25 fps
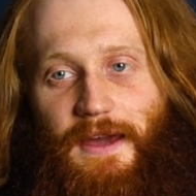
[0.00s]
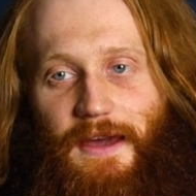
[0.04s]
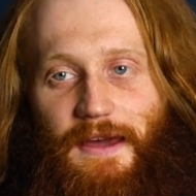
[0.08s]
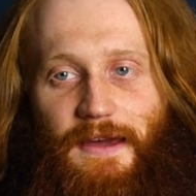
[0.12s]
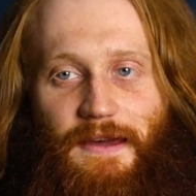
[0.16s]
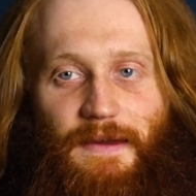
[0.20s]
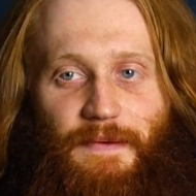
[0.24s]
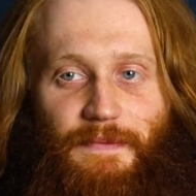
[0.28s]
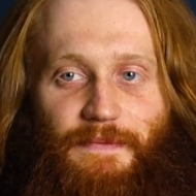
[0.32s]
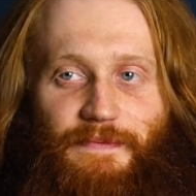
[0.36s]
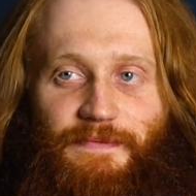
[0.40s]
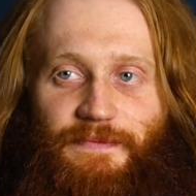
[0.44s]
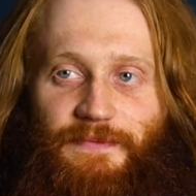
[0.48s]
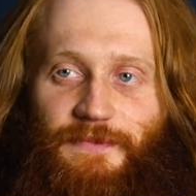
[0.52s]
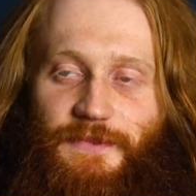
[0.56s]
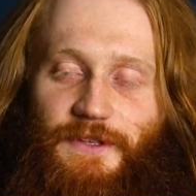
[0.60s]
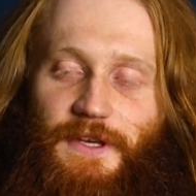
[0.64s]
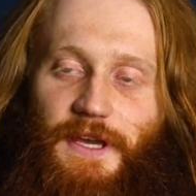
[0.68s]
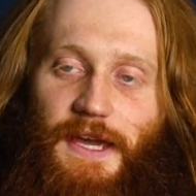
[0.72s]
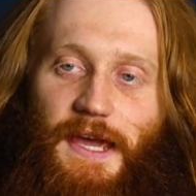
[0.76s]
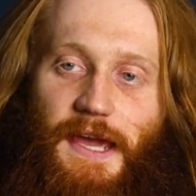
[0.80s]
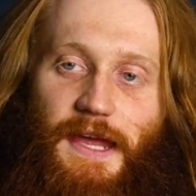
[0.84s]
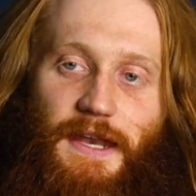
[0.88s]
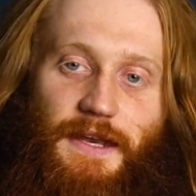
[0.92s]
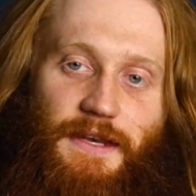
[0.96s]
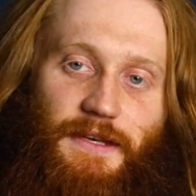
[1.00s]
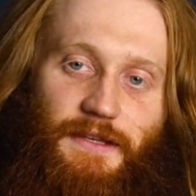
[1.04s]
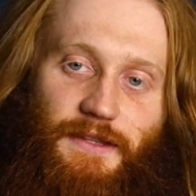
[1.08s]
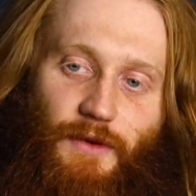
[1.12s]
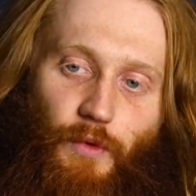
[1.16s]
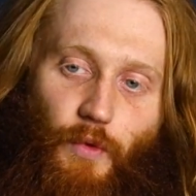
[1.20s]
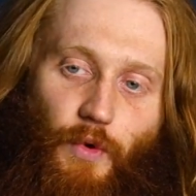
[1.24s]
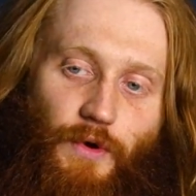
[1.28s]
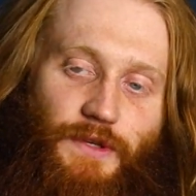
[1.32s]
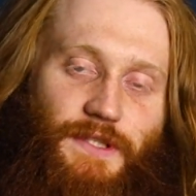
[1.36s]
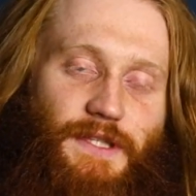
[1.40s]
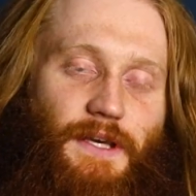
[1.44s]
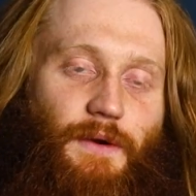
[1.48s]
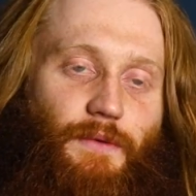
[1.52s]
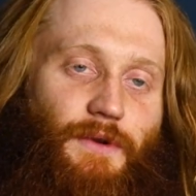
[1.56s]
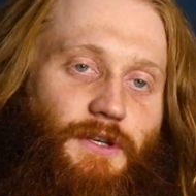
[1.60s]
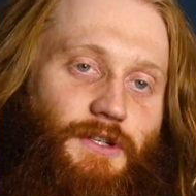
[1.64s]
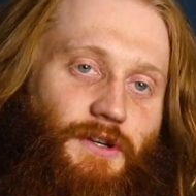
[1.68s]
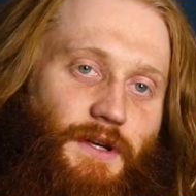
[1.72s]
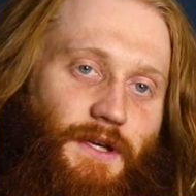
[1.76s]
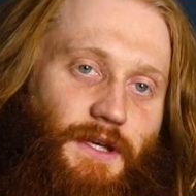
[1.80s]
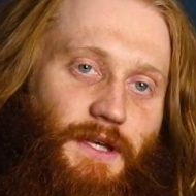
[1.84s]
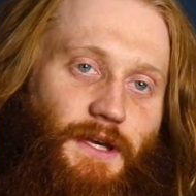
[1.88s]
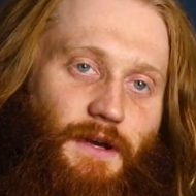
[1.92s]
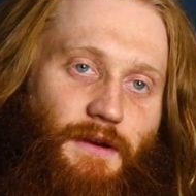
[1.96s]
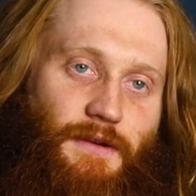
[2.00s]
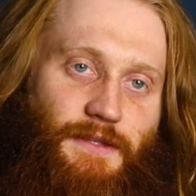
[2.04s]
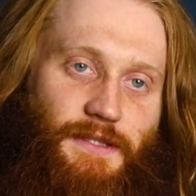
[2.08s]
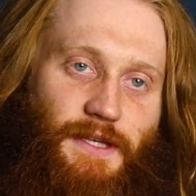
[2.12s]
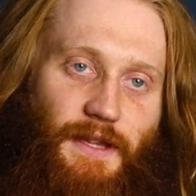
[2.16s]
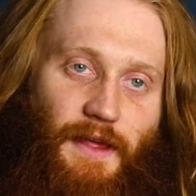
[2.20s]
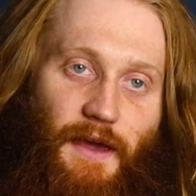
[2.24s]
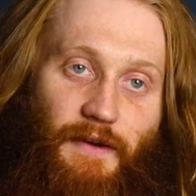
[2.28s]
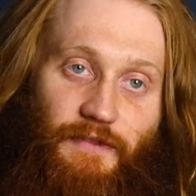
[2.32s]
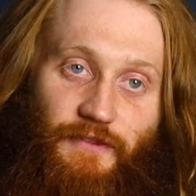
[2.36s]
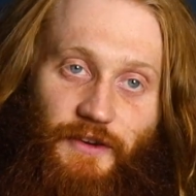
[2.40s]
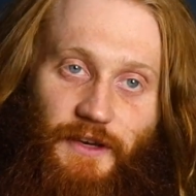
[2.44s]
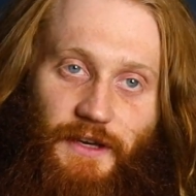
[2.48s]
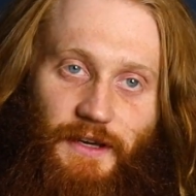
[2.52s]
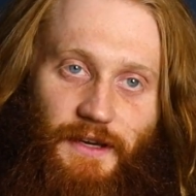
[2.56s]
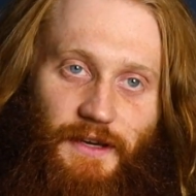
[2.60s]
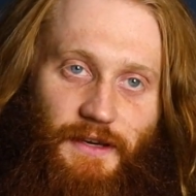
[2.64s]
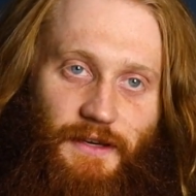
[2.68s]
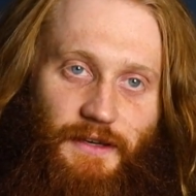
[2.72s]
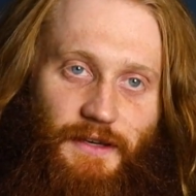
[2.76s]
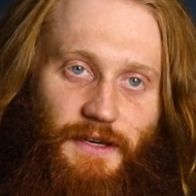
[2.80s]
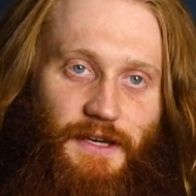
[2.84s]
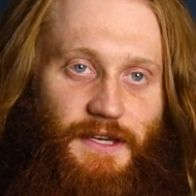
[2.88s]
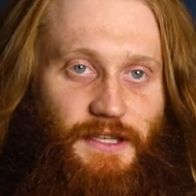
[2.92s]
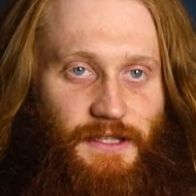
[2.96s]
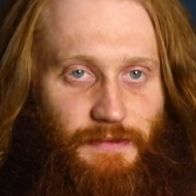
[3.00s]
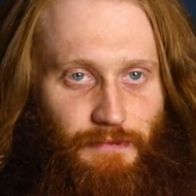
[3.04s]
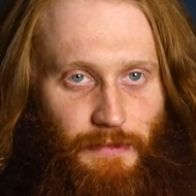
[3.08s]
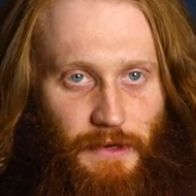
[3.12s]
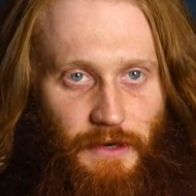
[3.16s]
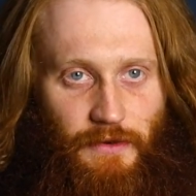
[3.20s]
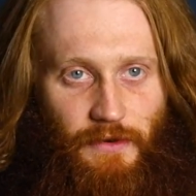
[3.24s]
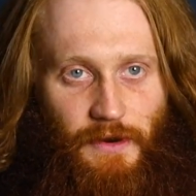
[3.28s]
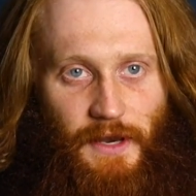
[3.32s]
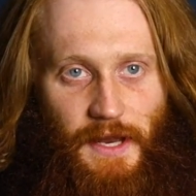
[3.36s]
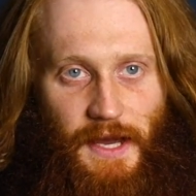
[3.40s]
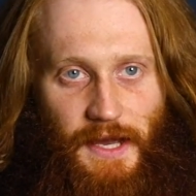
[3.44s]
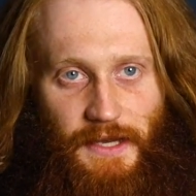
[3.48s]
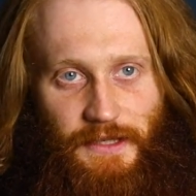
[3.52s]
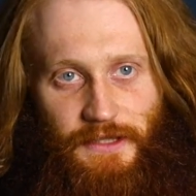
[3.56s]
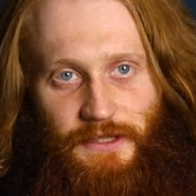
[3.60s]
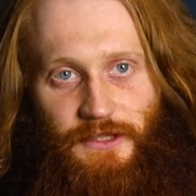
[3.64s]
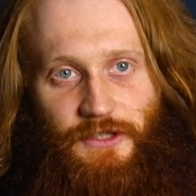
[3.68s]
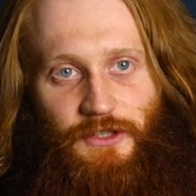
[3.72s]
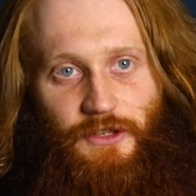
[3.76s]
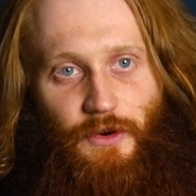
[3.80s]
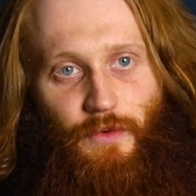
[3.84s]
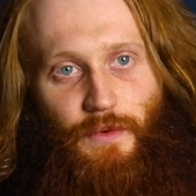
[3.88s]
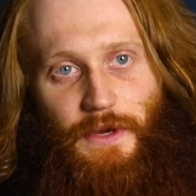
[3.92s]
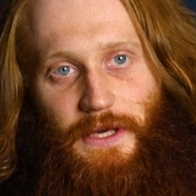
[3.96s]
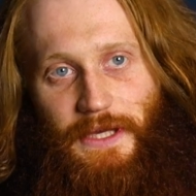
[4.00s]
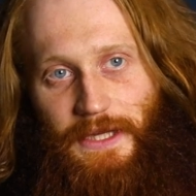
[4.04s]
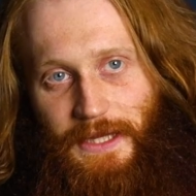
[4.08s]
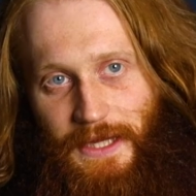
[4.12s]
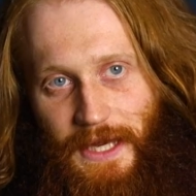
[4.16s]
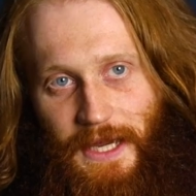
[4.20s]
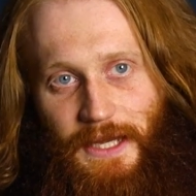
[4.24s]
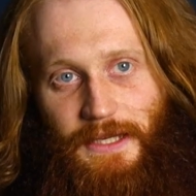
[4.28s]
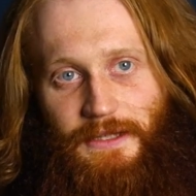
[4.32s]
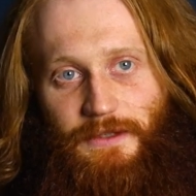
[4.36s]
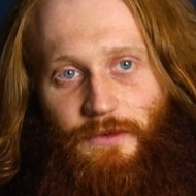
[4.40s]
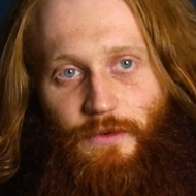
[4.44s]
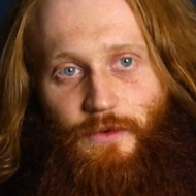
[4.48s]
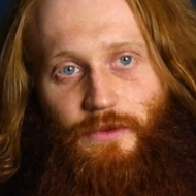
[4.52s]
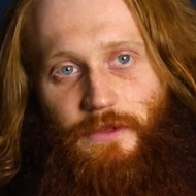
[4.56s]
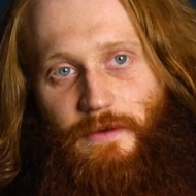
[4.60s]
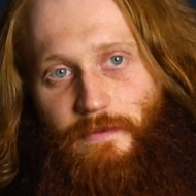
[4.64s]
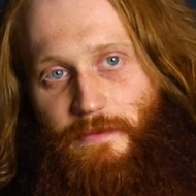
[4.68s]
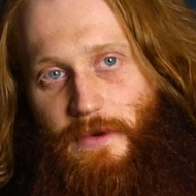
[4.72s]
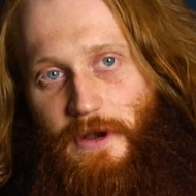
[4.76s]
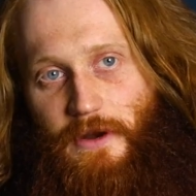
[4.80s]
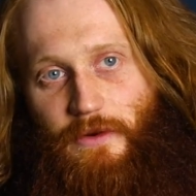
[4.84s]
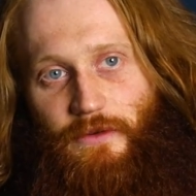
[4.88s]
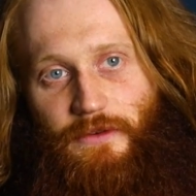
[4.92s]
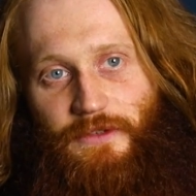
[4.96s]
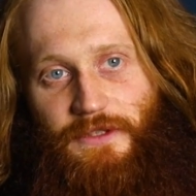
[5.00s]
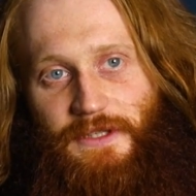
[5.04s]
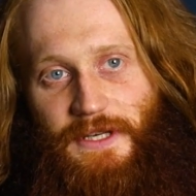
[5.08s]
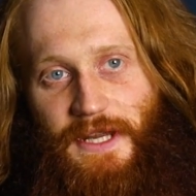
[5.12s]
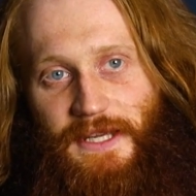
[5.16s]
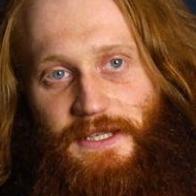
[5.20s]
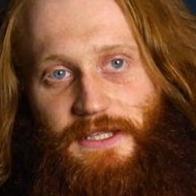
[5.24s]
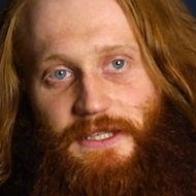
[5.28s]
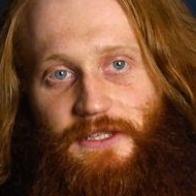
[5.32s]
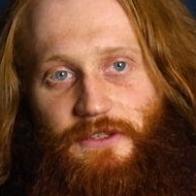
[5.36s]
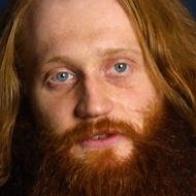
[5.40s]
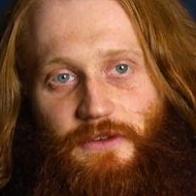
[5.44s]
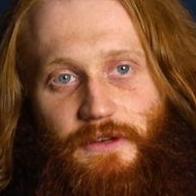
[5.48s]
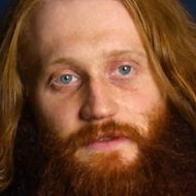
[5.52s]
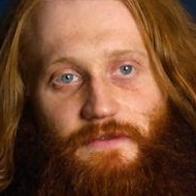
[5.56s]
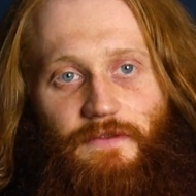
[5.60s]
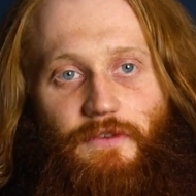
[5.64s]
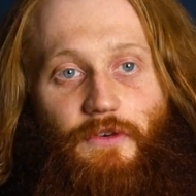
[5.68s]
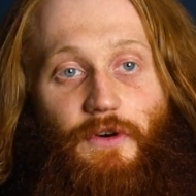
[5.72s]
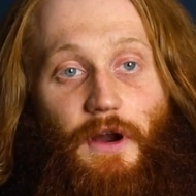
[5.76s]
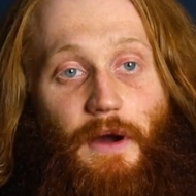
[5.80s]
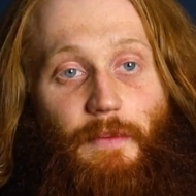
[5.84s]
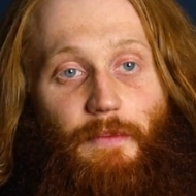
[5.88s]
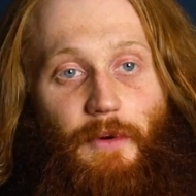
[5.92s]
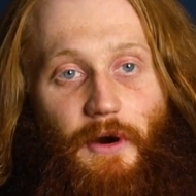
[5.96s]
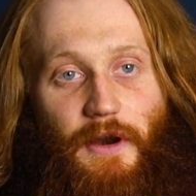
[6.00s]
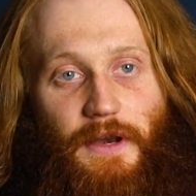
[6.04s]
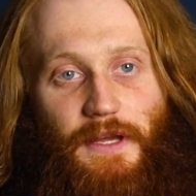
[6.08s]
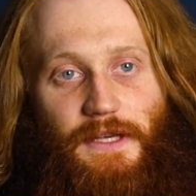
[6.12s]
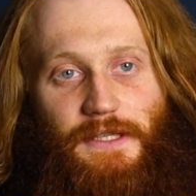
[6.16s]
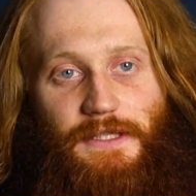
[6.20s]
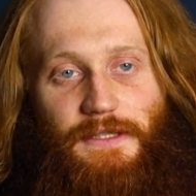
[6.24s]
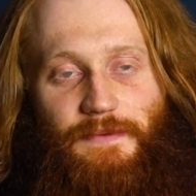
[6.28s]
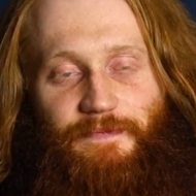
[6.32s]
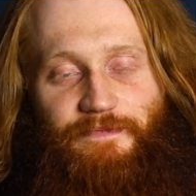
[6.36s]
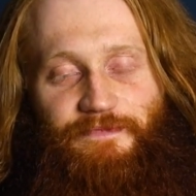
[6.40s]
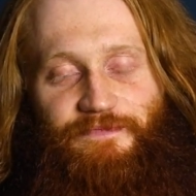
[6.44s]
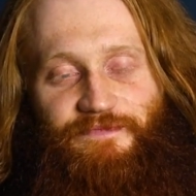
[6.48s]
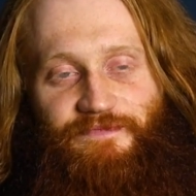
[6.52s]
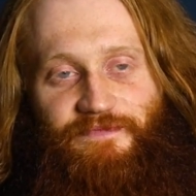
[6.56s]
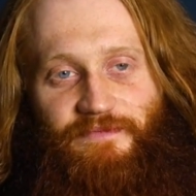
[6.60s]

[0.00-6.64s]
Um, and the water that we drink here in South Africa is mineralized, so we get all the minerals necessary for our bodies.